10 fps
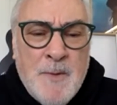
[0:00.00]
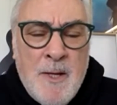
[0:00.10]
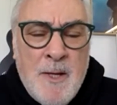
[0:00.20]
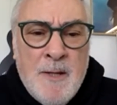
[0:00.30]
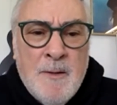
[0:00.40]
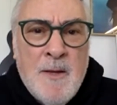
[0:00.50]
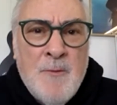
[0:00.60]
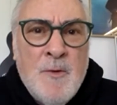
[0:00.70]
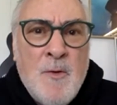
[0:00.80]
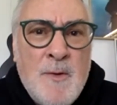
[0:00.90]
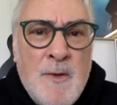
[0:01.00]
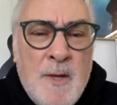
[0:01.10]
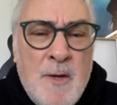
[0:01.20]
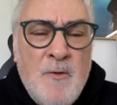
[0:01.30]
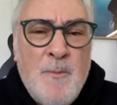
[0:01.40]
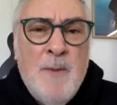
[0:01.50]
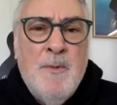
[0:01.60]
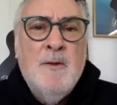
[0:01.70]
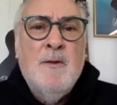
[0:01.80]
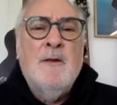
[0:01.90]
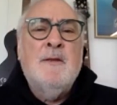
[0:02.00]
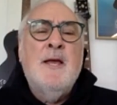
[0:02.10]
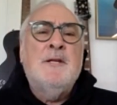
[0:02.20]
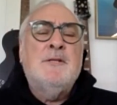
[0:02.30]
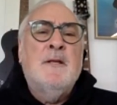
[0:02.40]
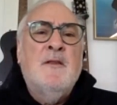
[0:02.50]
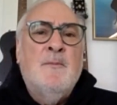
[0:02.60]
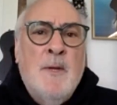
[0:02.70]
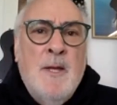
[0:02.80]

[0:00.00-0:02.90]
and because I was always in the newspapers in Los Angeles,